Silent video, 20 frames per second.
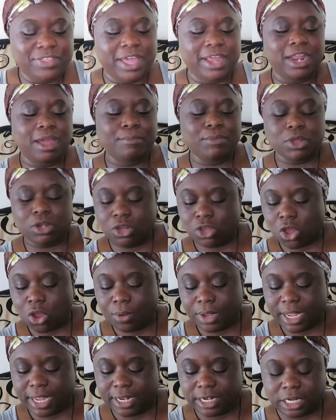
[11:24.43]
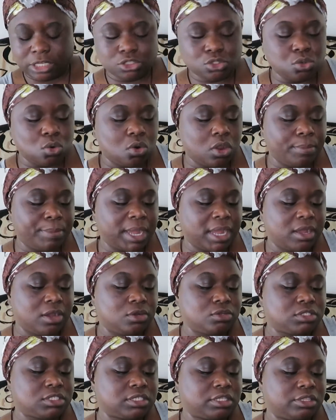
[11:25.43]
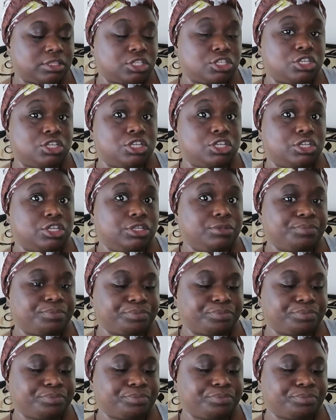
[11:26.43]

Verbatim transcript: then I'm gonna go in and talk about the